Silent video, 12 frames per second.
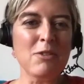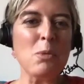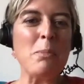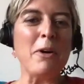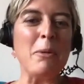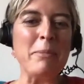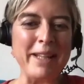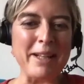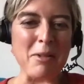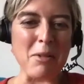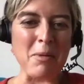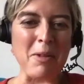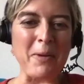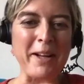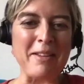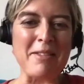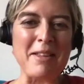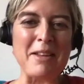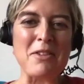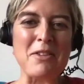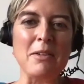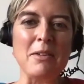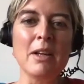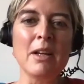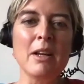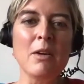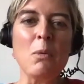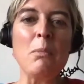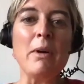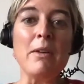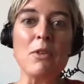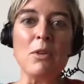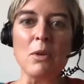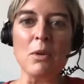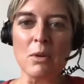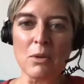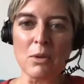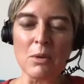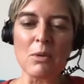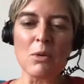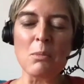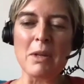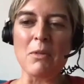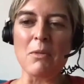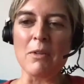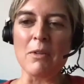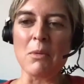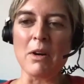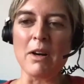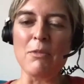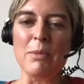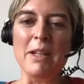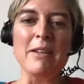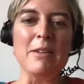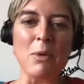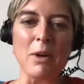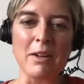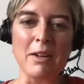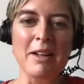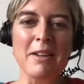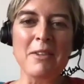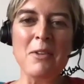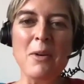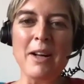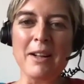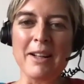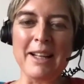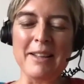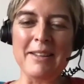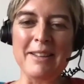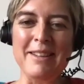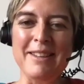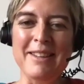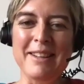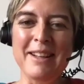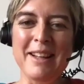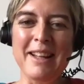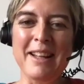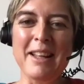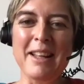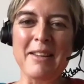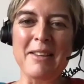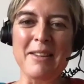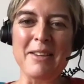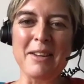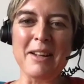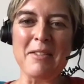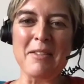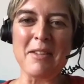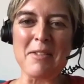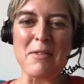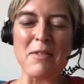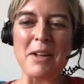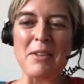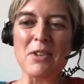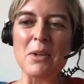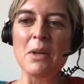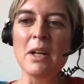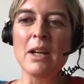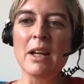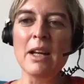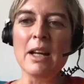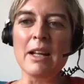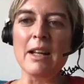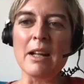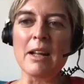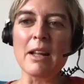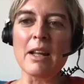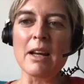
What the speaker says: permeate through the organization compared to bigger ones where I've been and where Noel can testify to. And I